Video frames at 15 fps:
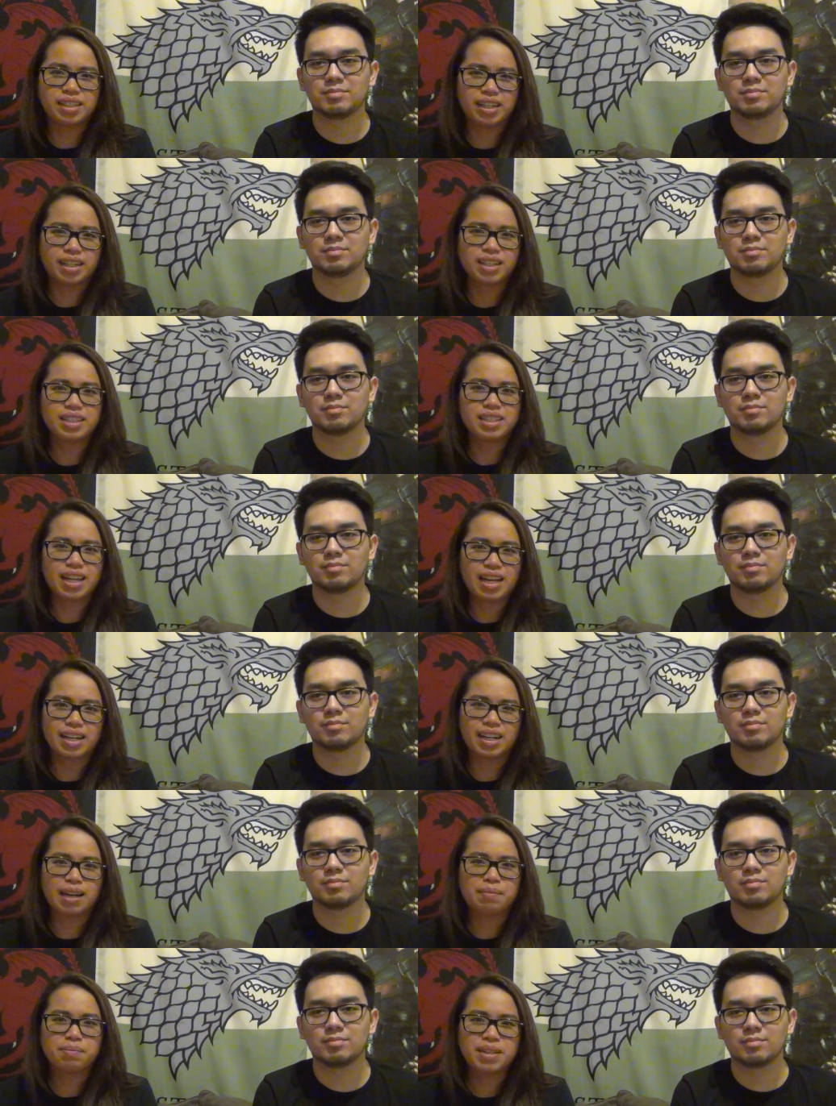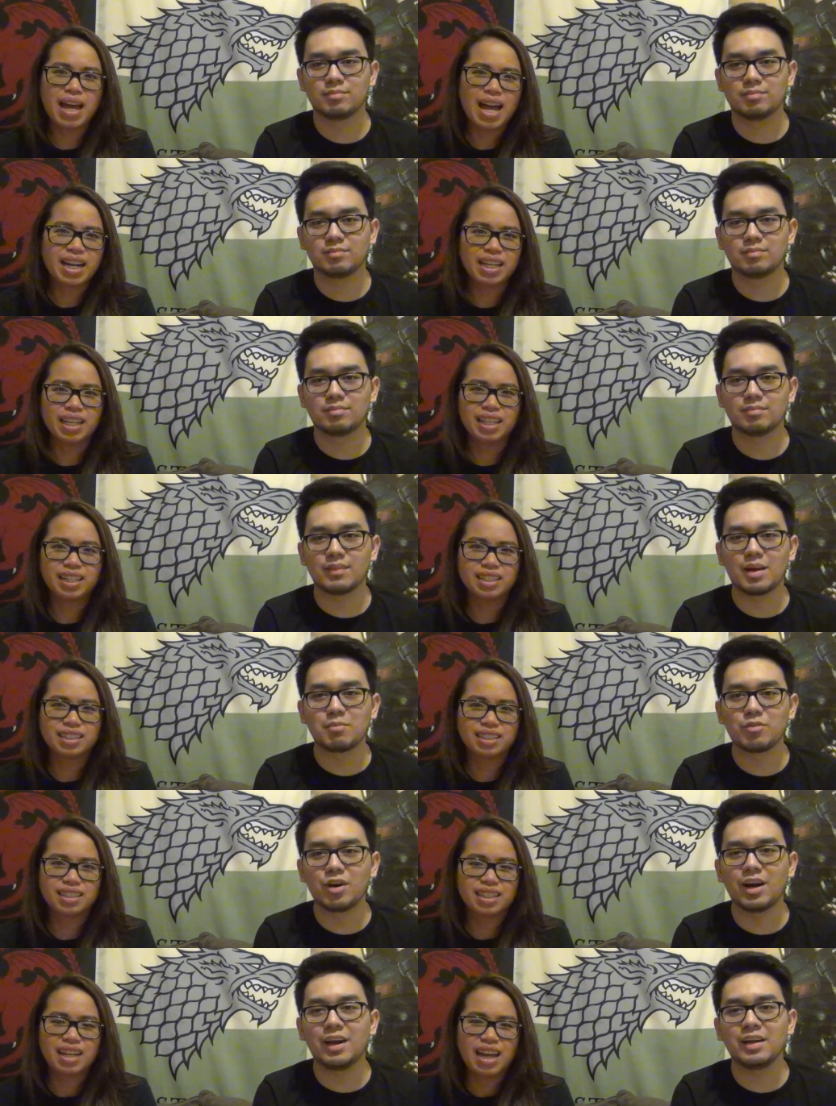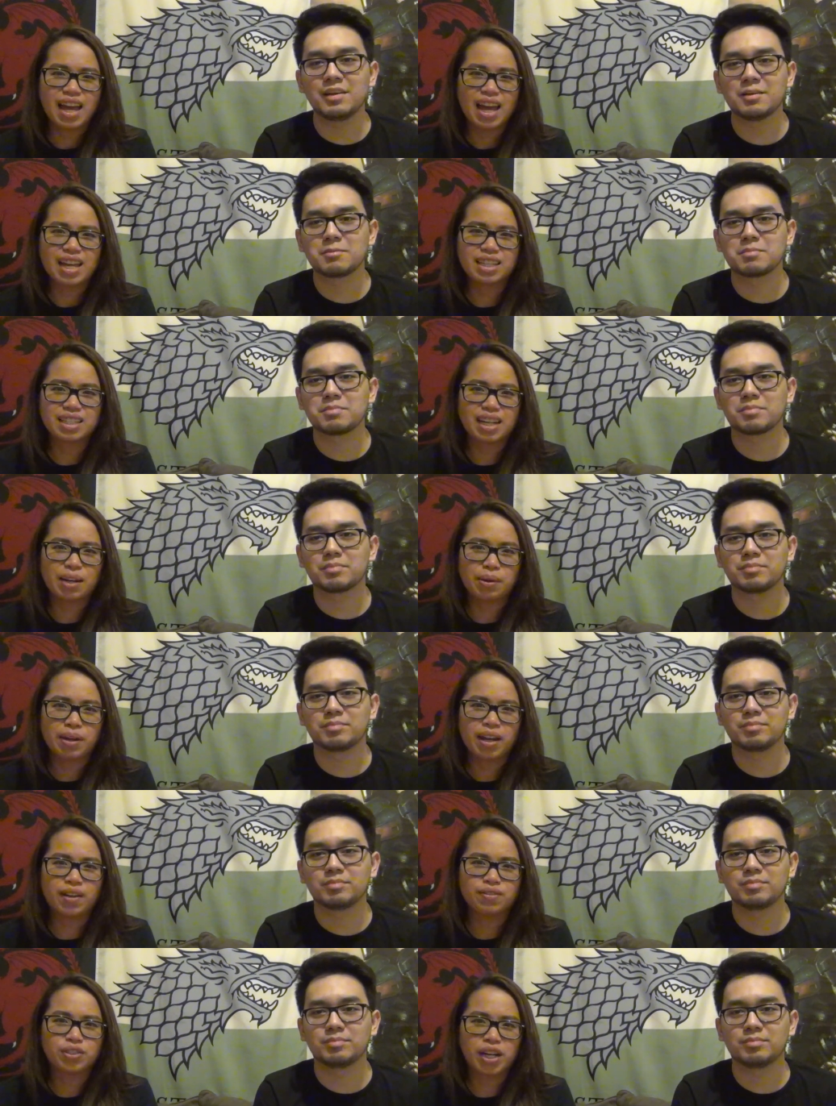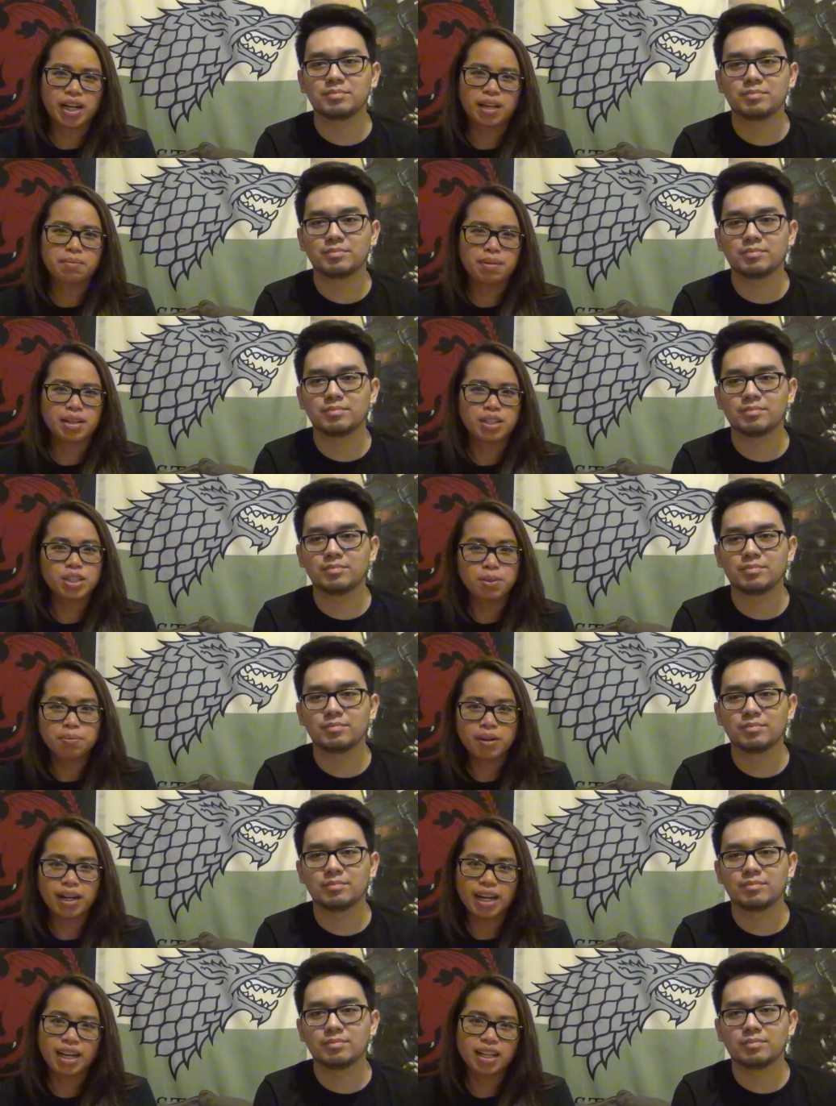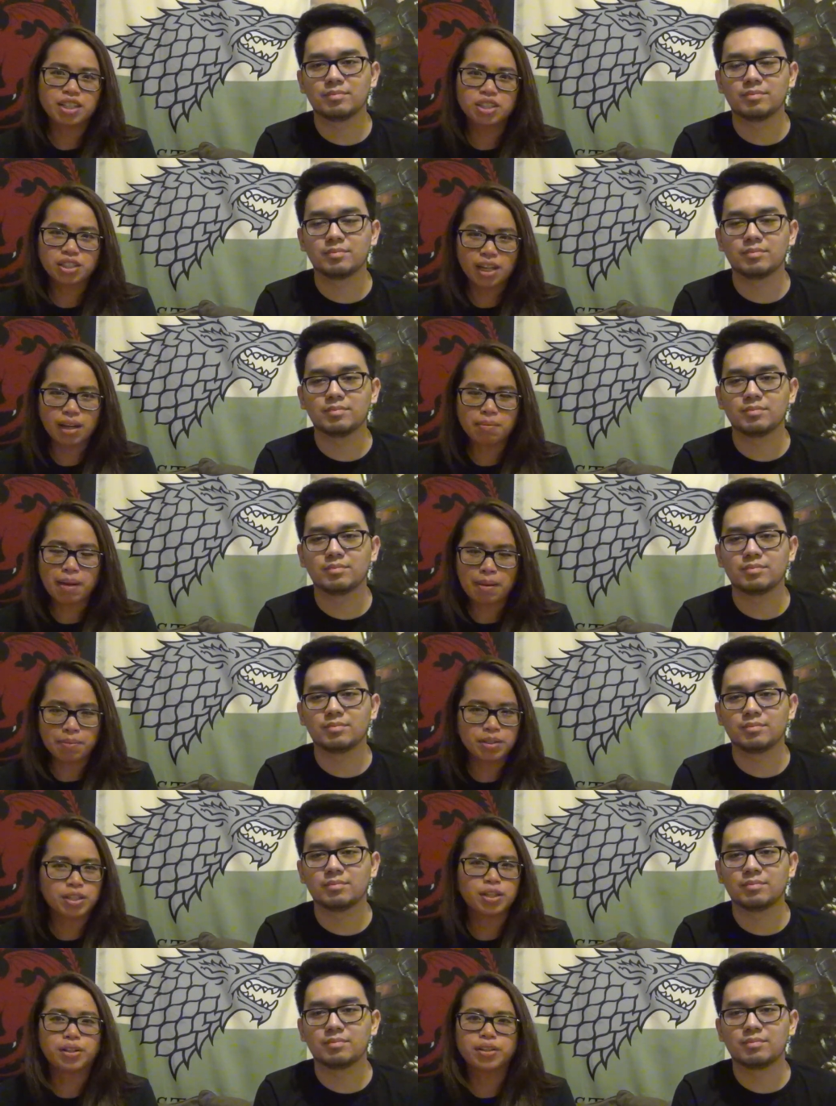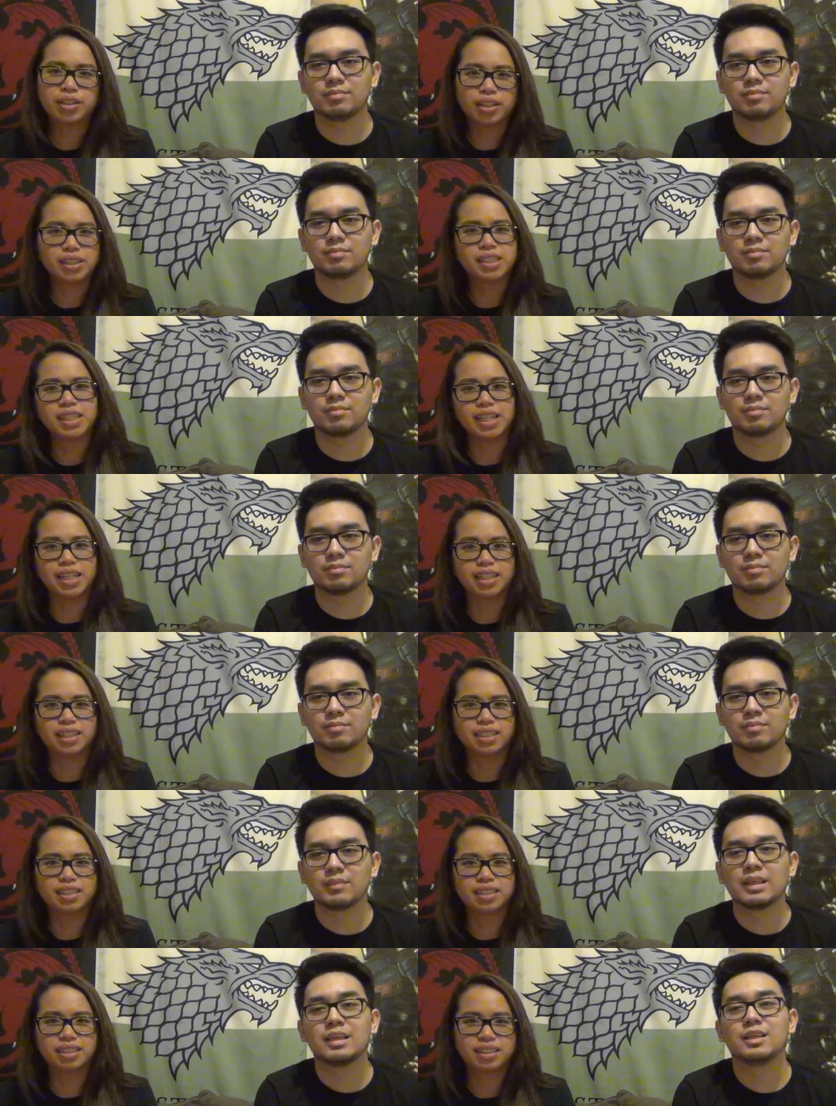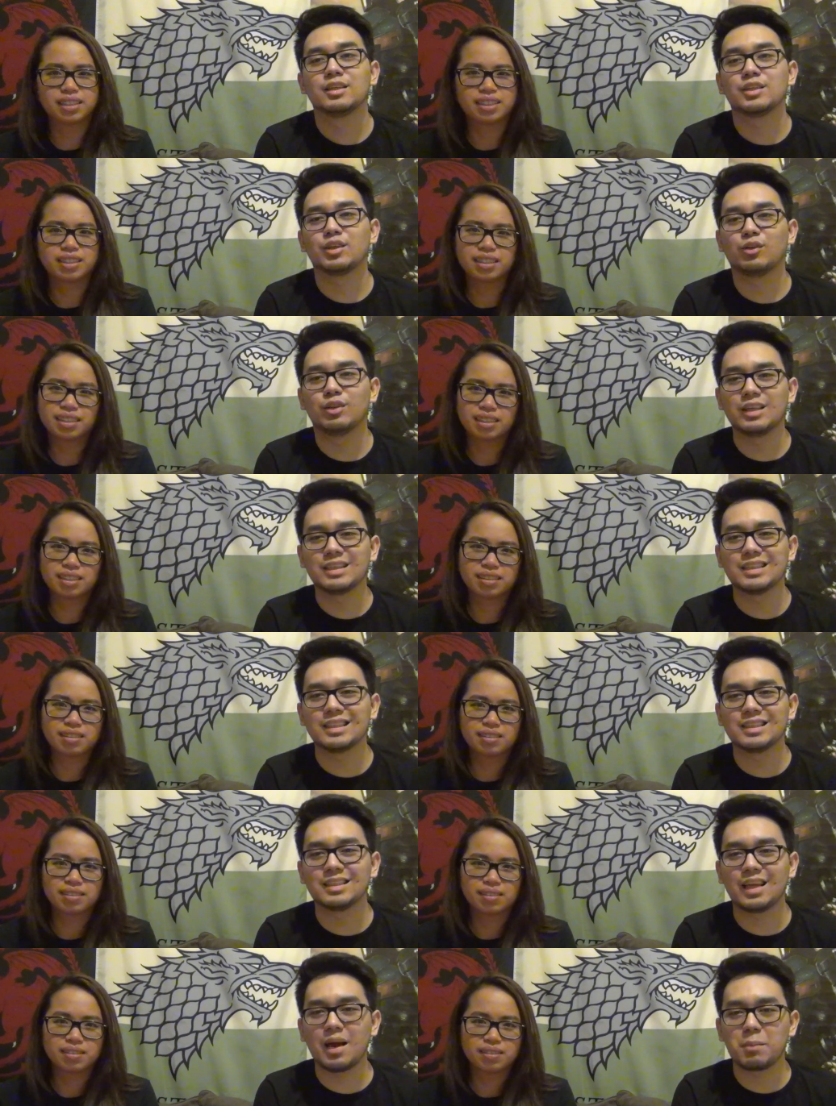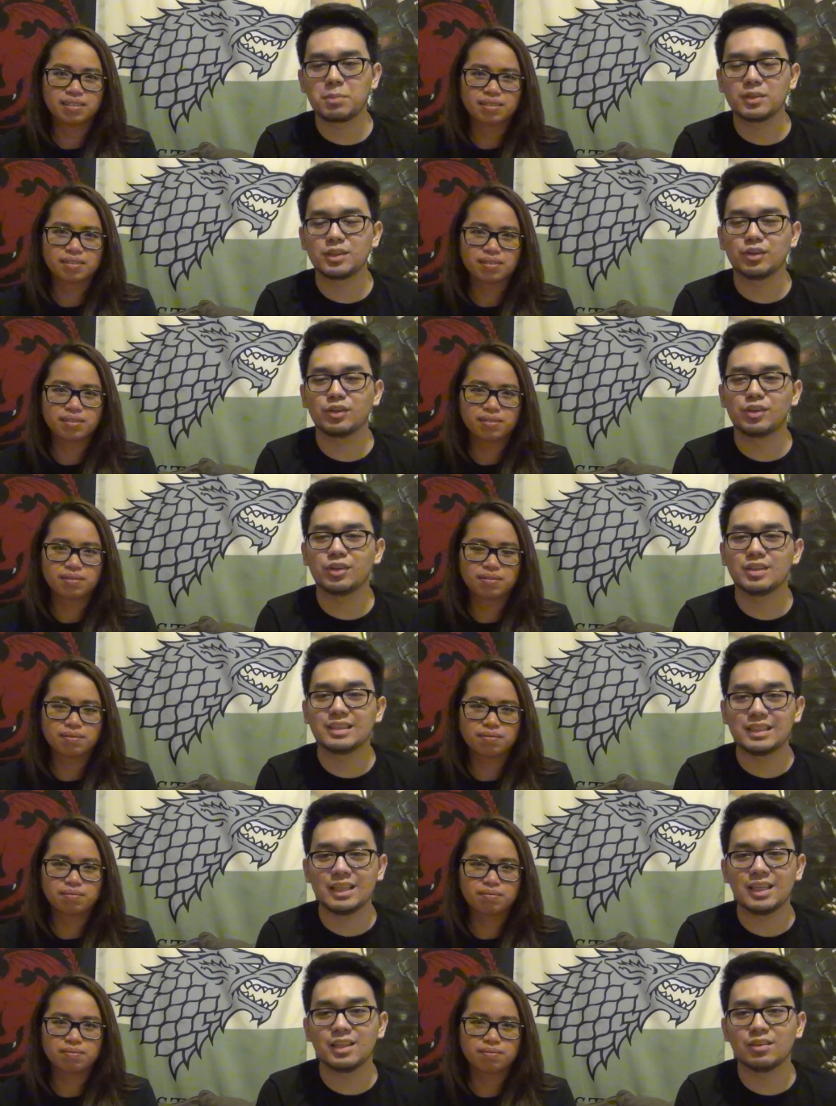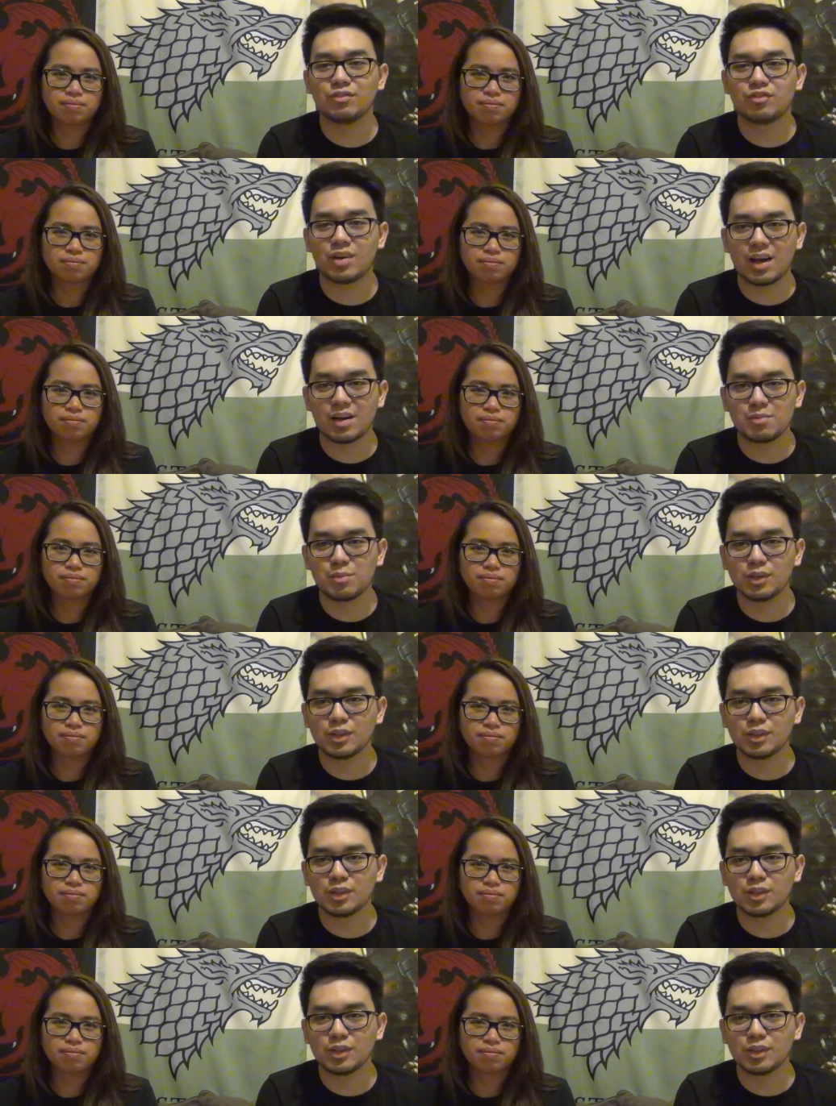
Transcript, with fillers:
Speaker 1: Nerd Insider. I'm Danny.
Speaker 2: I'm Ray.
Speaker 1: And today we have Dragon Ball Super English Dub Episode thirteen.
Speaker 2: So this is Episode thirteen of Dragon